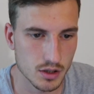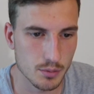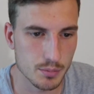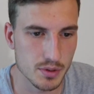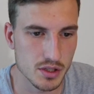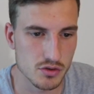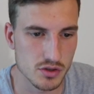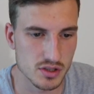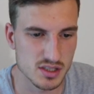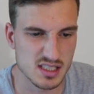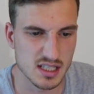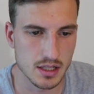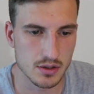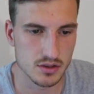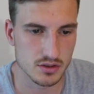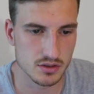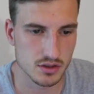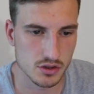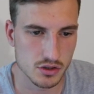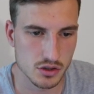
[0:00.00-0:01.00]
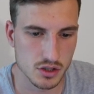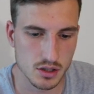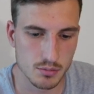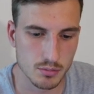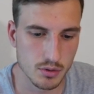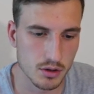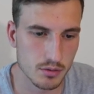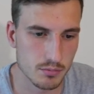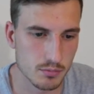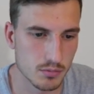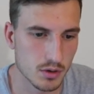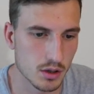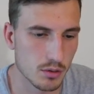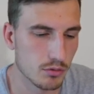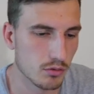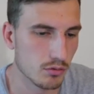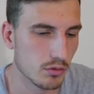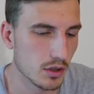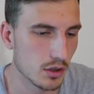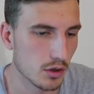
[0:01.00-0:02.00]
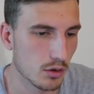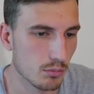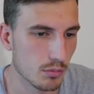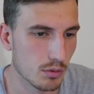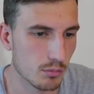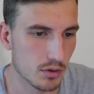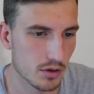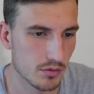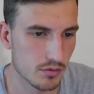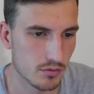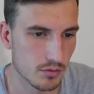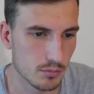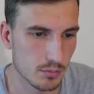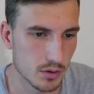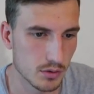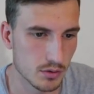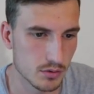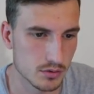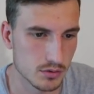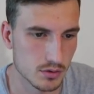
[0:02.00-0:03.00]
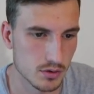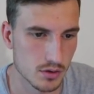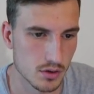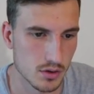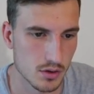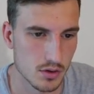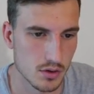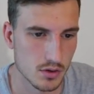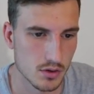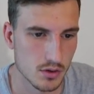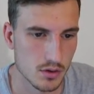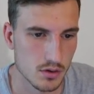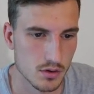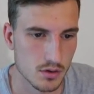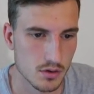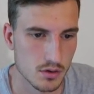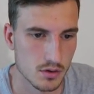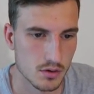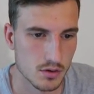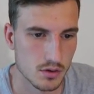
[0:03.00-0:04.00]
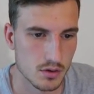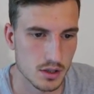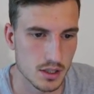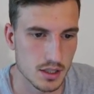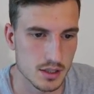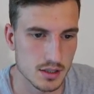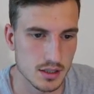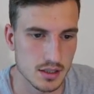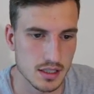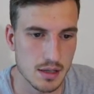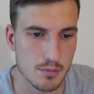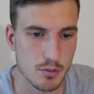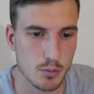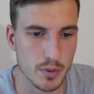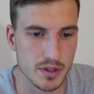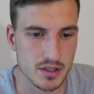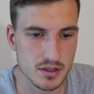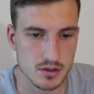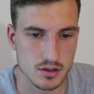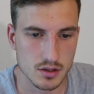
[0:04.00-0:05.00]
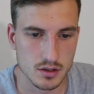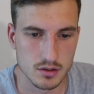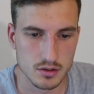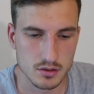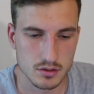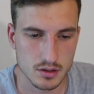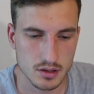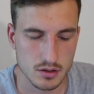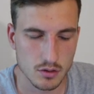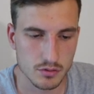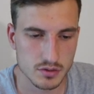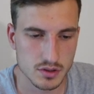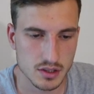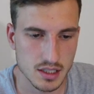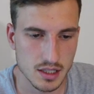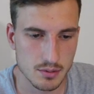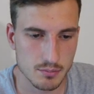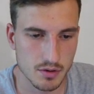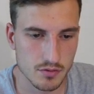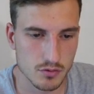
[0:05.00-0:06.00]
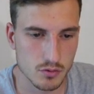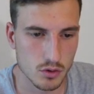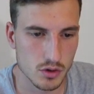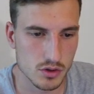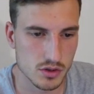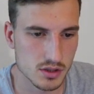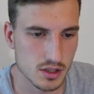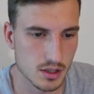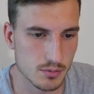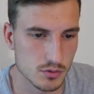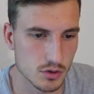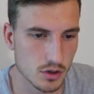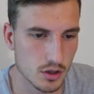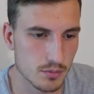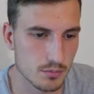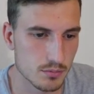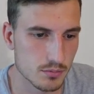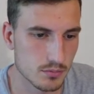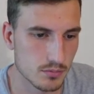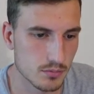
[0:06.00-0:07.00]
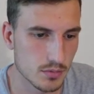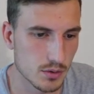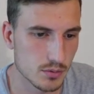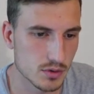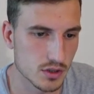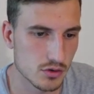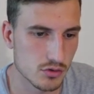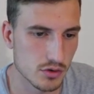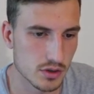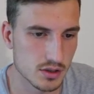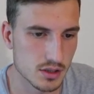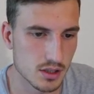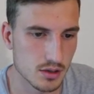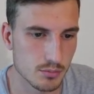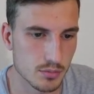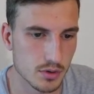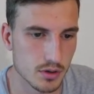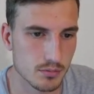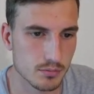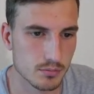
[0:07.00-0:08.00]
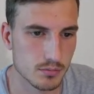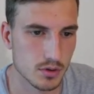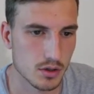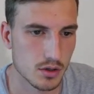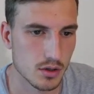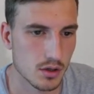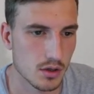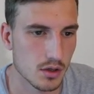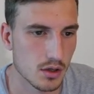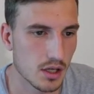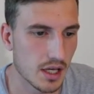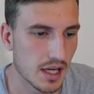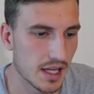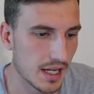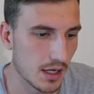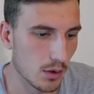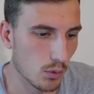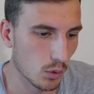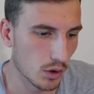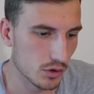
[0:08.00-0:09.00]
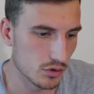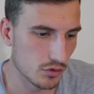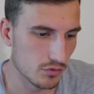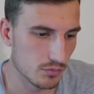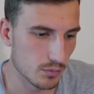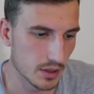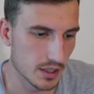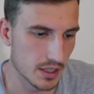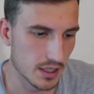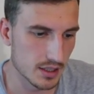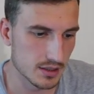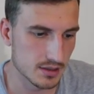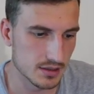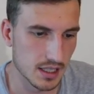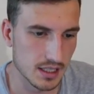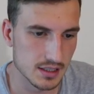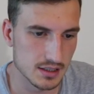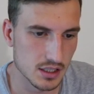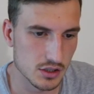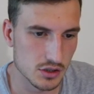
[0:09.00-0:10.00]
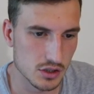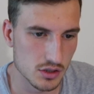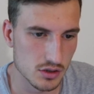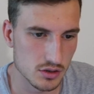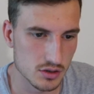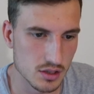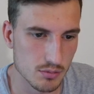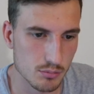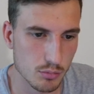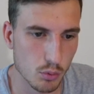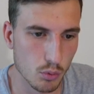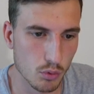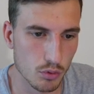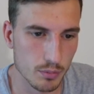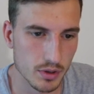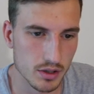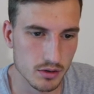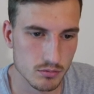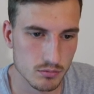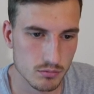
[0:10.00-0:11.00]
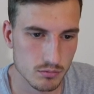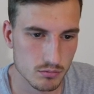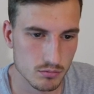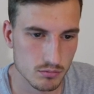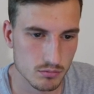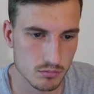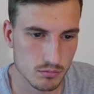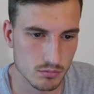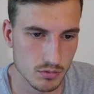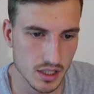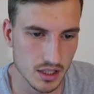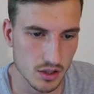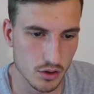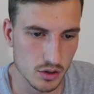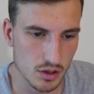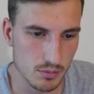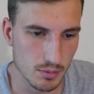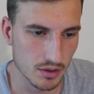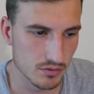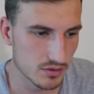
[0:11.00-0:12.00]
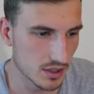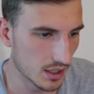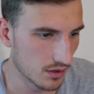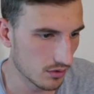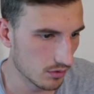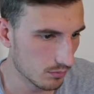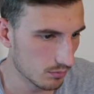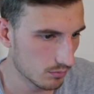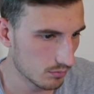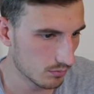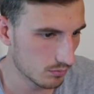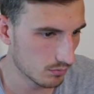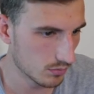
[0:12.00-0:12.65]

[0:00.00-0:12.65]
I'll be interested to see how he does this year, but I'm not really holding my breath, if I'm being honest. Him and Winston obviously came out of college at the same time. It was interesting, but... And then all I do for my kickers and that is literally just import them in, and only about 10 of them,